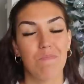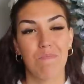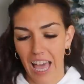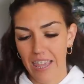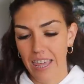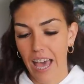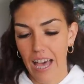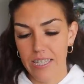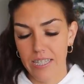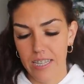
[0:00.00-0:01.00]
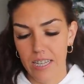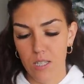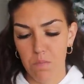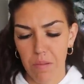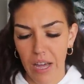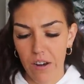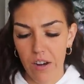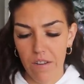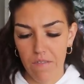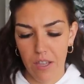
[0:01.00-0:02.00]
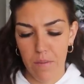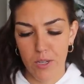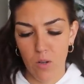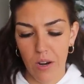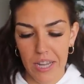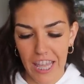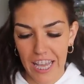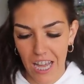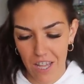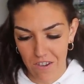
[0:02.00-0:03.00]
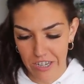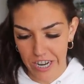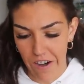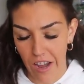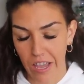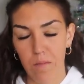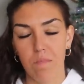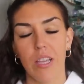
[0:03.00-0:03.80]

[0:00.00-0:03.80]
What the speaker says: Kathy asked, is butter inflammatory like other dairy?